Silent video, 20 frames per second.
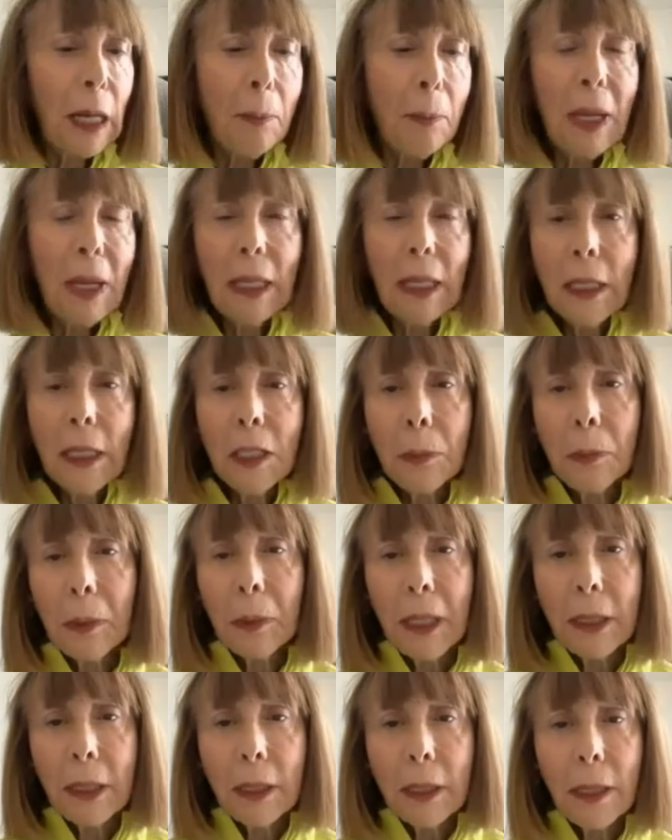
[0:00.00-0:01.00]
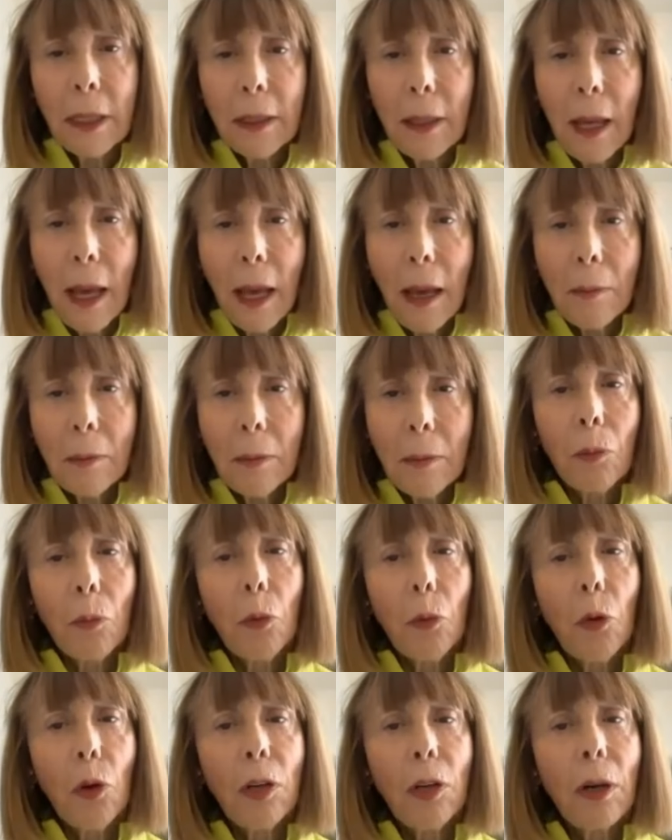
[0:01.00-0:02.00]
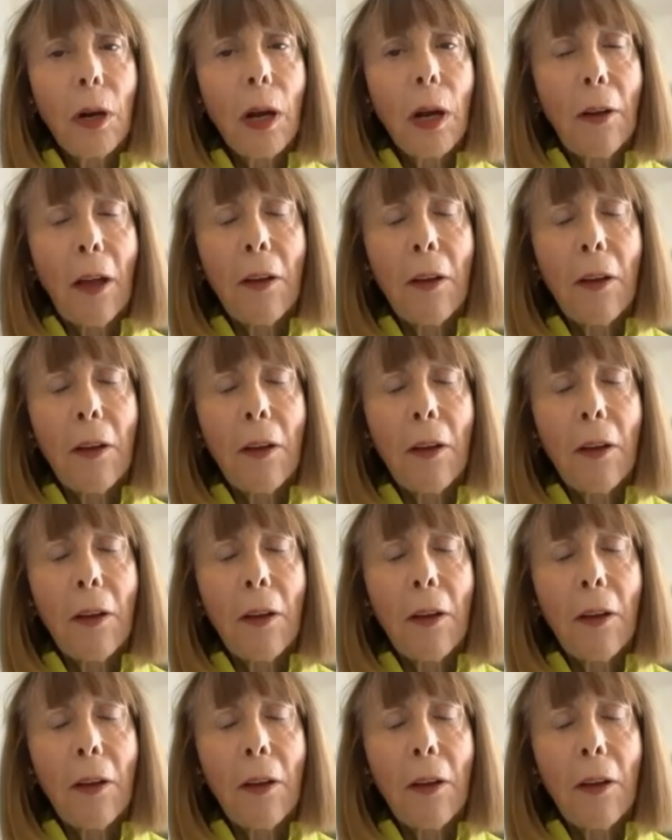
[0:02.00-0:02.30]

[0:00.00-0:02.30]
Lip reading: mini splits in them, more